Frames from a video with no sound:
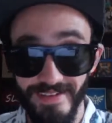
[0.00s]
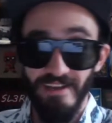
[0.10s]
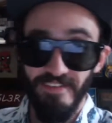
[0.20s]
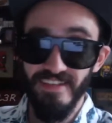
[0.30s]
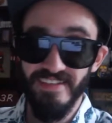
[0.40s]

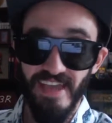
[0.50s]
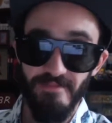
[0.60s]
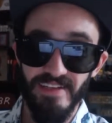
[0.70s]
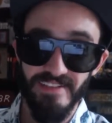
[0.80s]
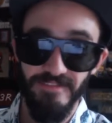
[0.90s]
If this
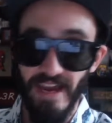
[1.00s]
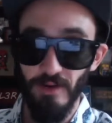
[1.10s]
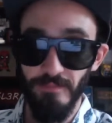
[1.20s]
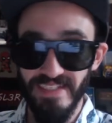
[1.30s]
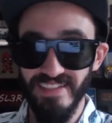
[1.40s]
game gets
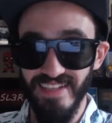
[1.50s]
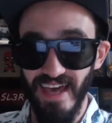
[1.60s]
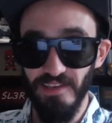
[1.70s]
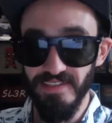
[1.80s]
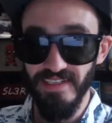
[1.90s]
Final Mix
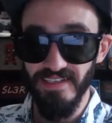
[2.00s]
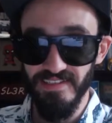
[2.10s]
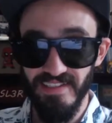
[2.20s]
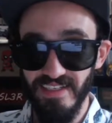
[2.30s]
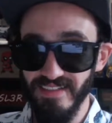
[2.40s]
style DLC,